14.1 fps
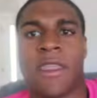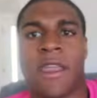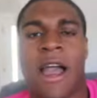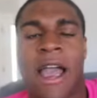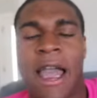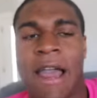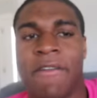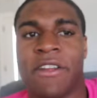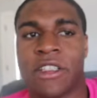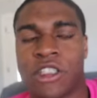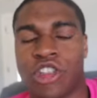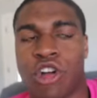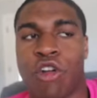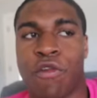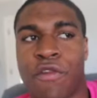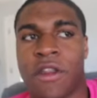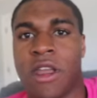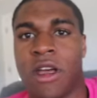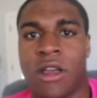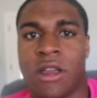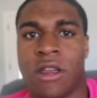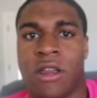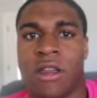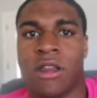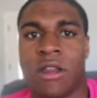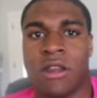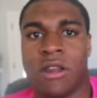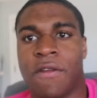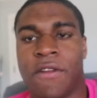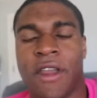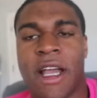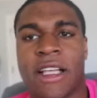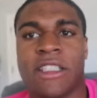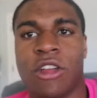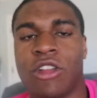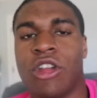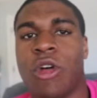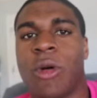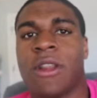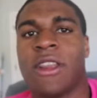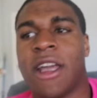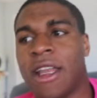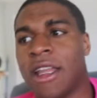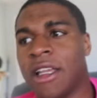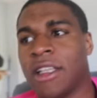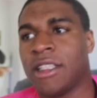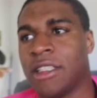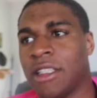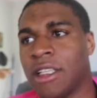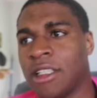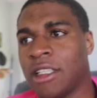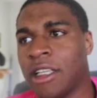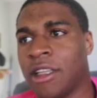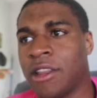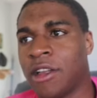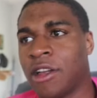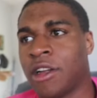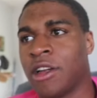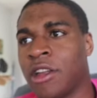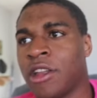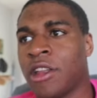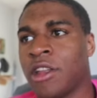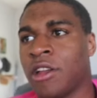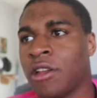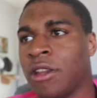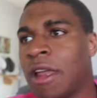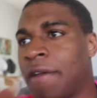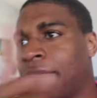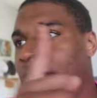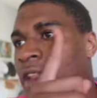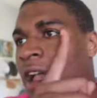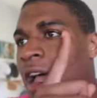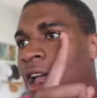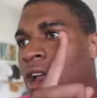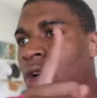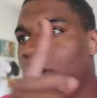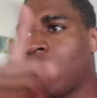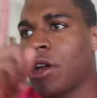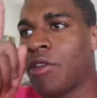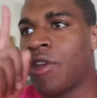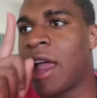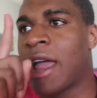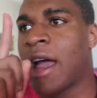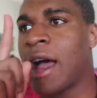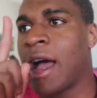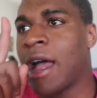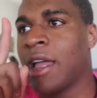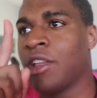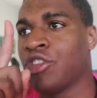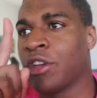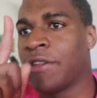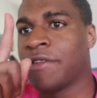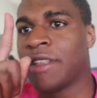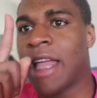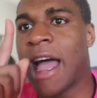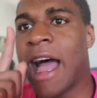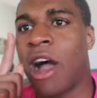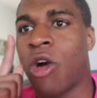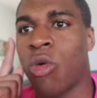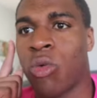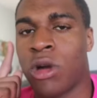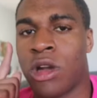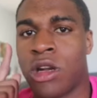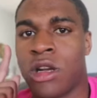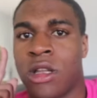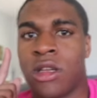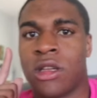I have atrophia. If you guys don't know what that is, it's either your left eye or your right eye drifts outward.